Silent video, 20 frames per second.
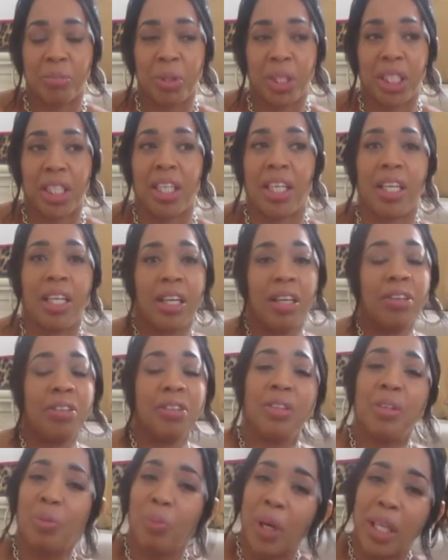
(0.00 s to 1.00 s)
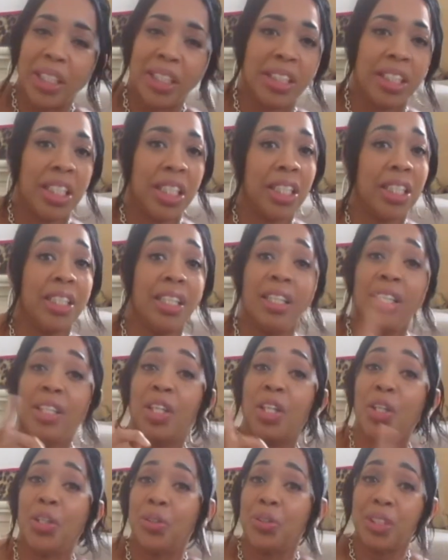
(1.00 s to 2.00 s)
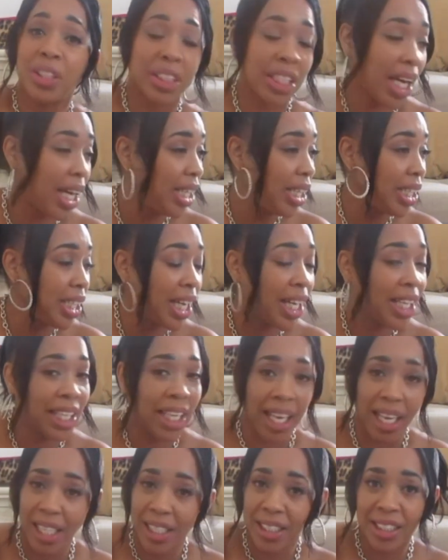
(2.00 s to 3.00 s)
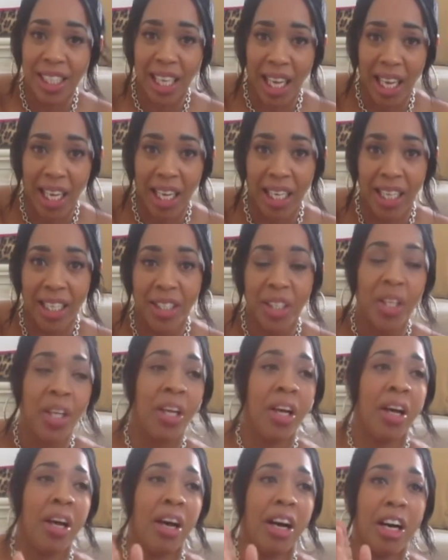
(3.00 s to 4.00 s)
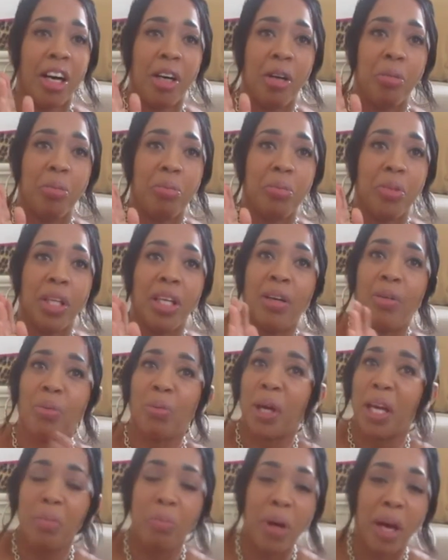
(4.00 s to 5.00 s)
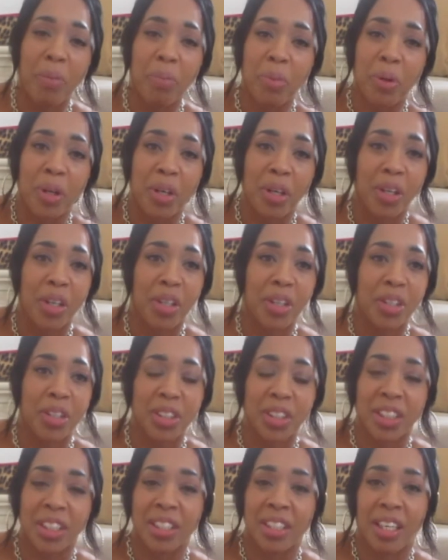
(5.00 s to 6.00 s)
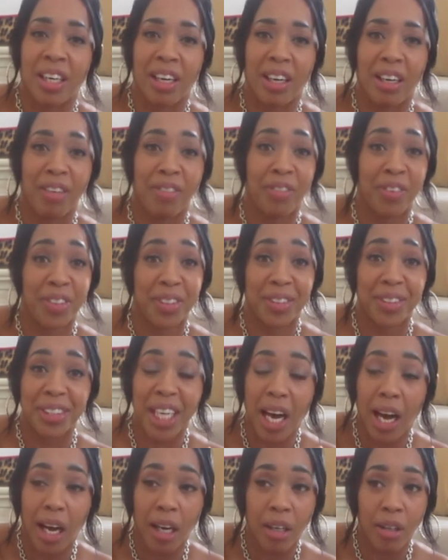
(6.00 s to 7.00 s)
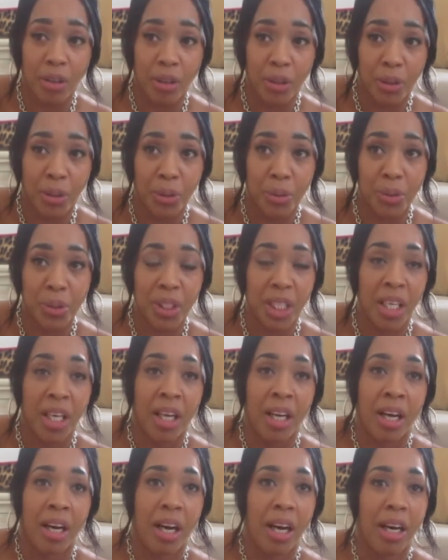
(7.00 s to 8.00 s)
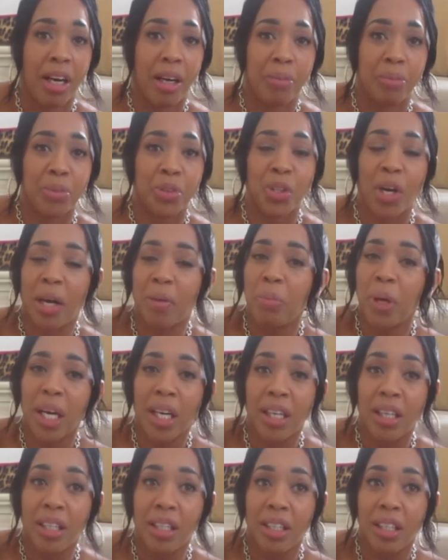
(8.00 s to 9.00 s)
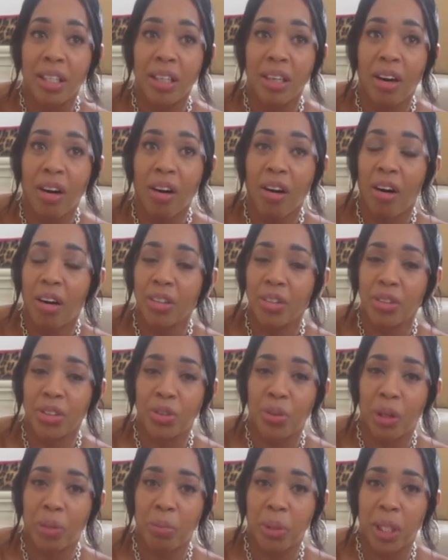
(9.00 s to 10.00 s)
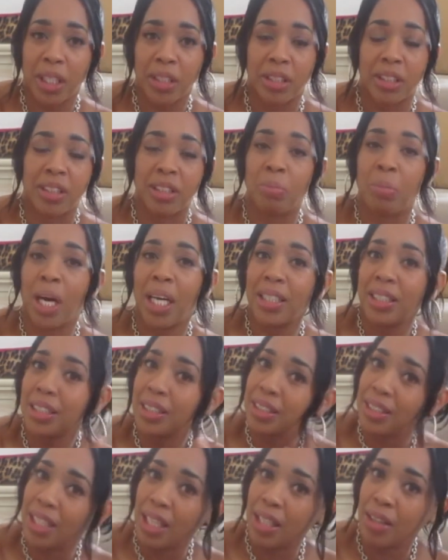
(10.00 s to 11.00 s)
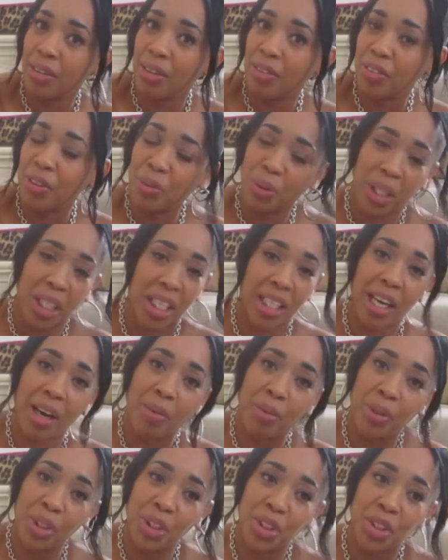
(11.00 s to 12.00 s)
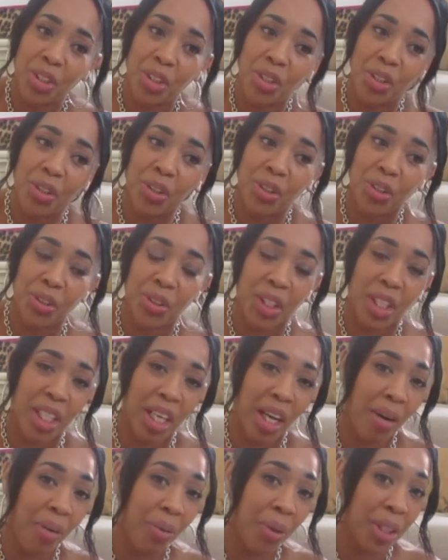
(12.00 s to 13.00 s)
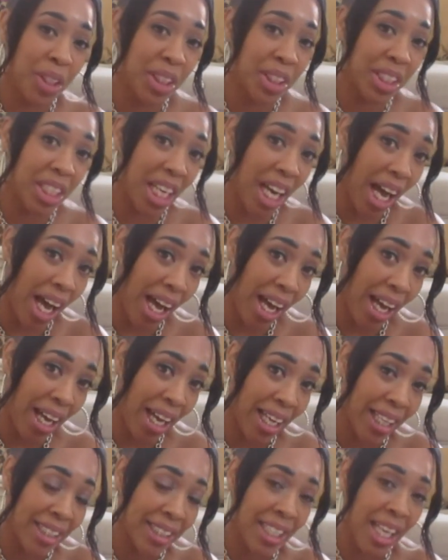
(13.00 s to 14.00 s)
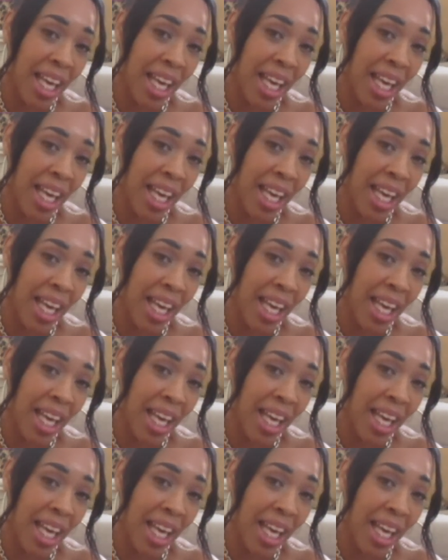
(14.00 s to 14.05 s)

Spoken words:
But again, go to the West End, go skating at Cascade, Red Peppers for your tacos. Tribeca, all those great places. Monticello if you want to get out with your girls or get out with your guys.